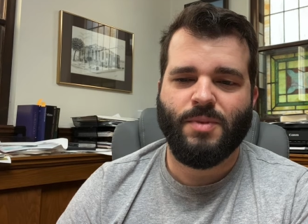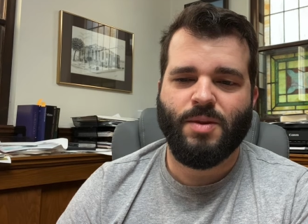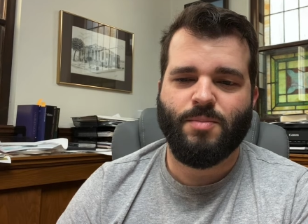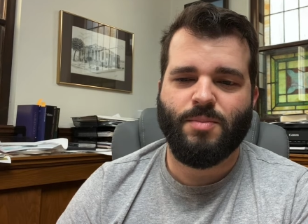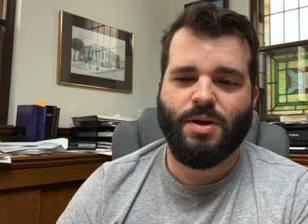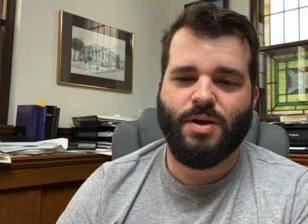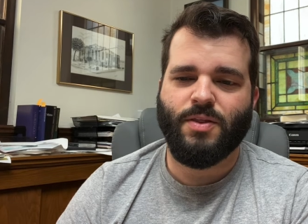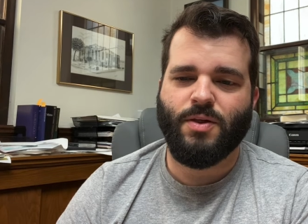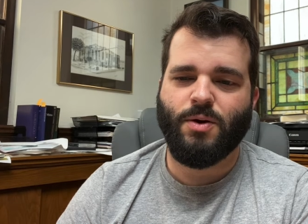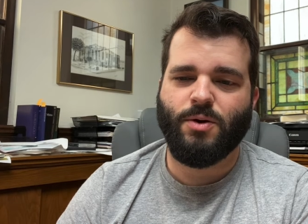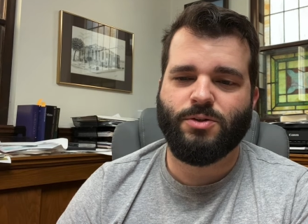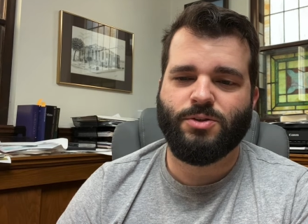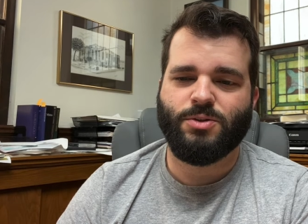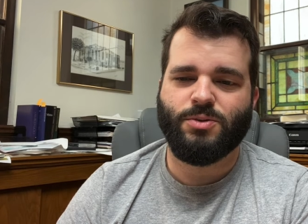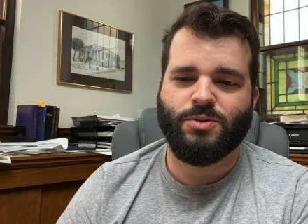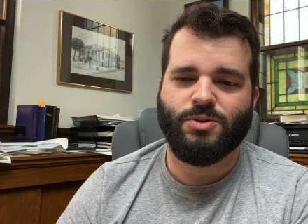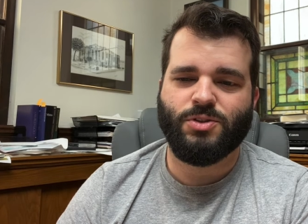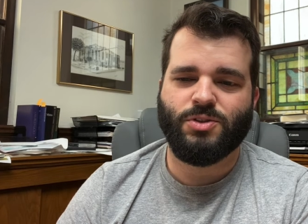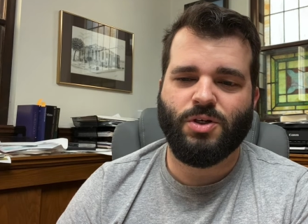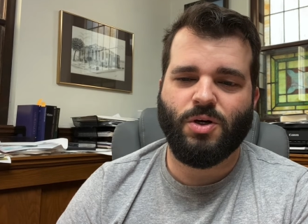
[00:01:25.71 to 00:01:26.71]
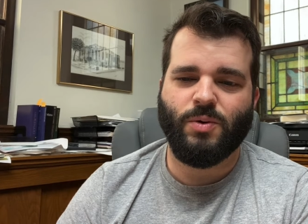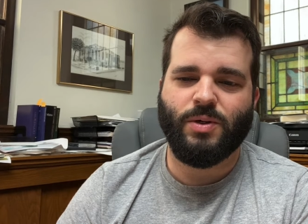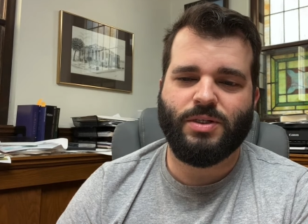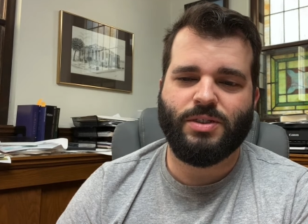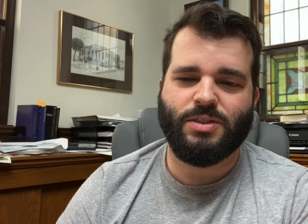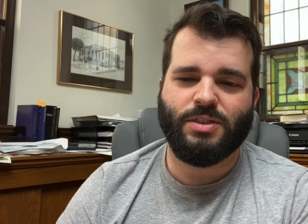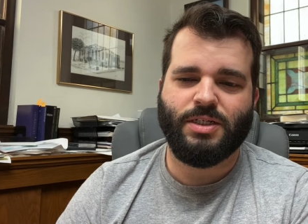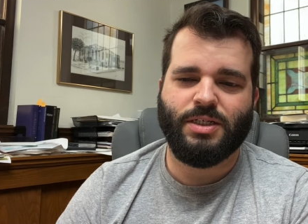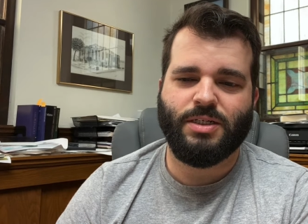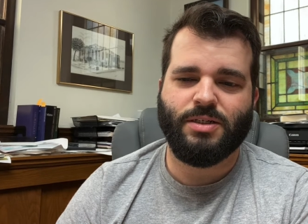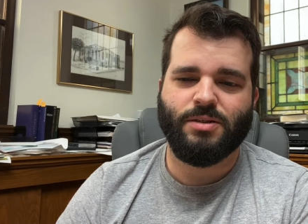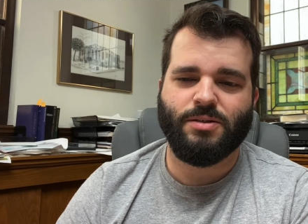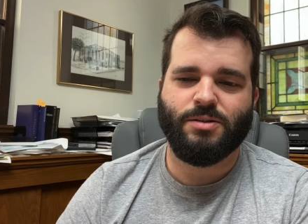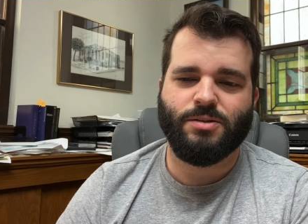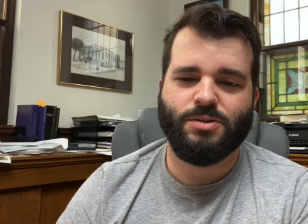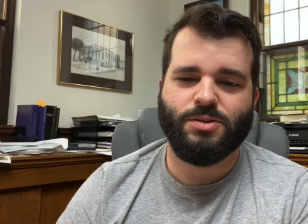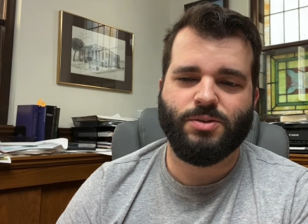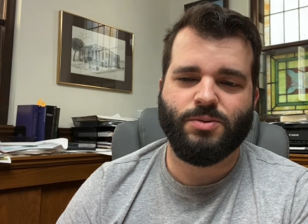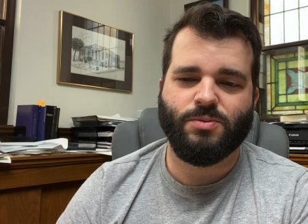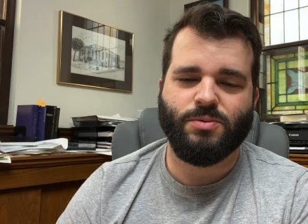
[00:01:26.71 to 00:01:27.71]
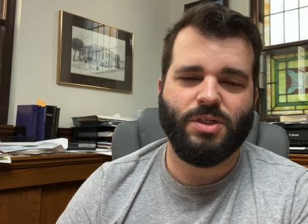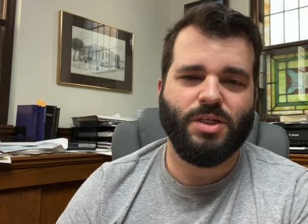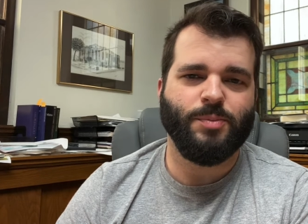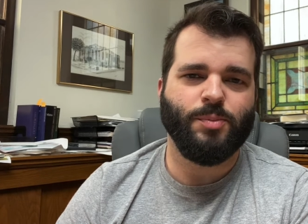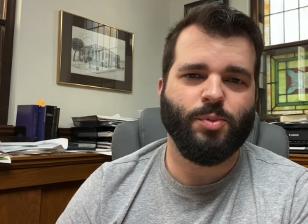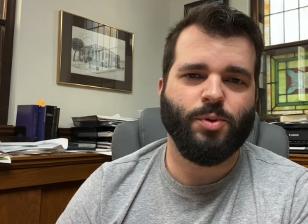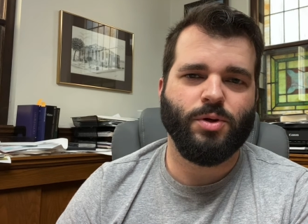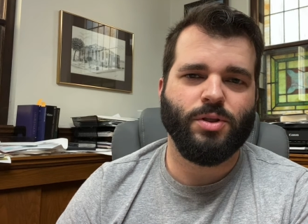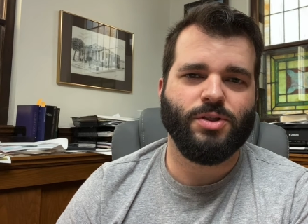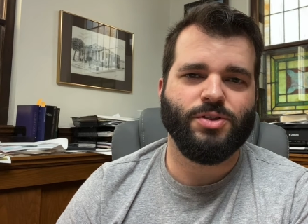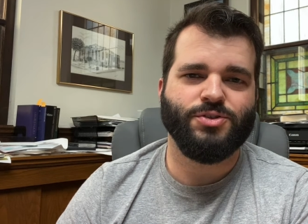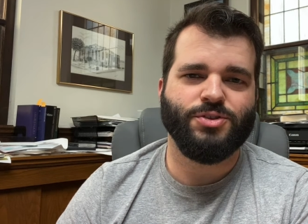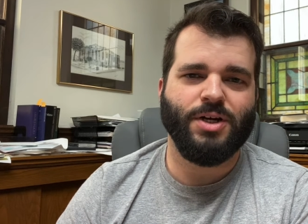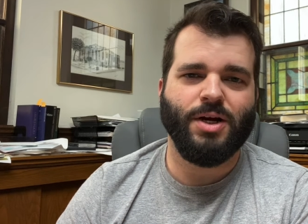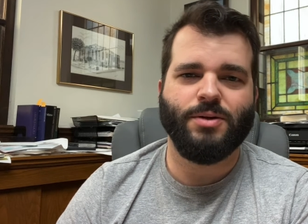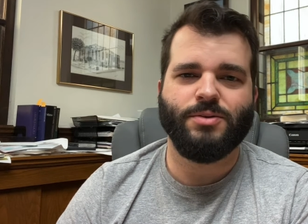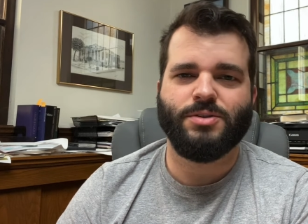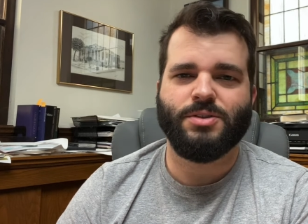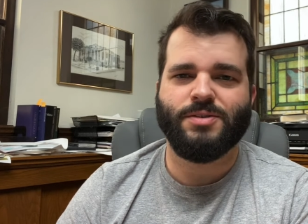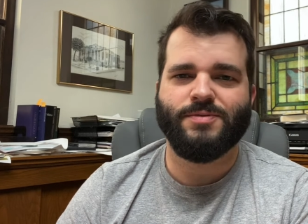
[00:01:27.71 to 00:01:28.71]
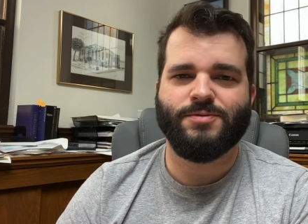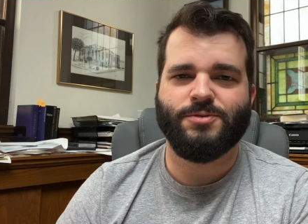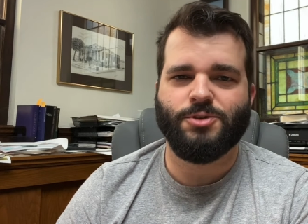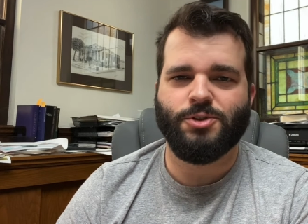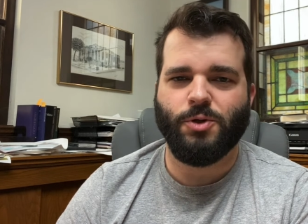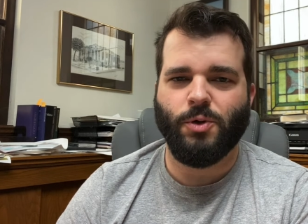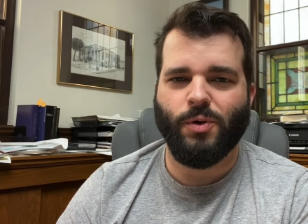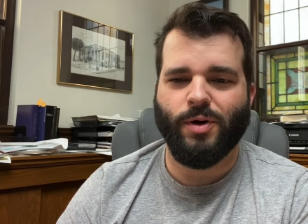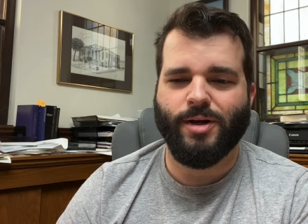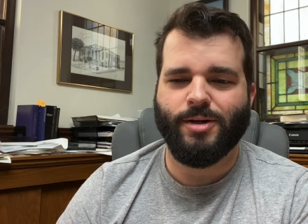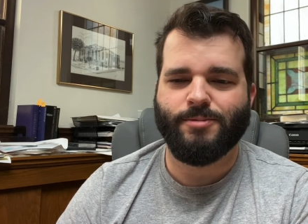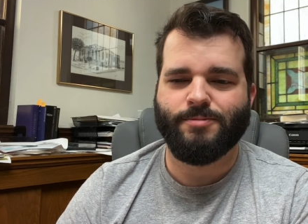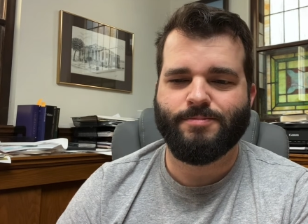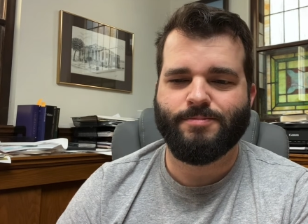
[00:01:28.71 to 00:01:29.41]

May those who sow in tears reap with shouts of joy.